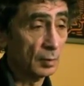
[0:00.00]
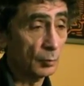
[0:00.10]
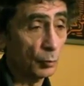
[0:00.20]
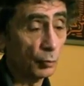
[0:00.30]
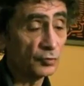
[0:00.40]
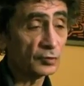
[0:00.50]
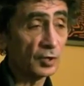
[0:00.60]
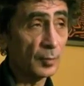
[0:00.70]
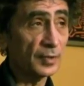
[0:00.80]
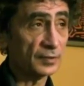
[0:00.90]
Most
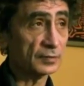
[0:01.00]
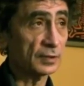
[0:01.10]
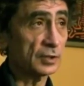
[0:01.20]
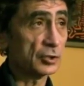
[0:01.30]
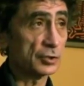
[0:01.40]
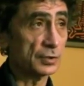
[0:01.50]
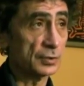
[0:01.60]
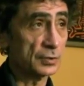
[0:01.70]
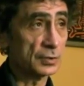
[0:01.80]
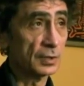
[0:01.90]
complex
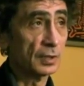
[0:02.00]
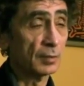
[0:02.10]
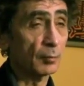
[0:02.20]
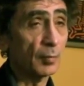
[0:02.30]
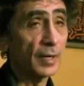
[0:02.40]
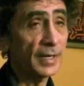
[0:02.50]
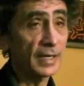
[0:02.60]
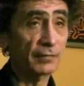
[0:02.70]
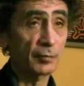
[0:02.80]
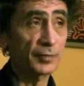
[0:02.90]
conditions might have a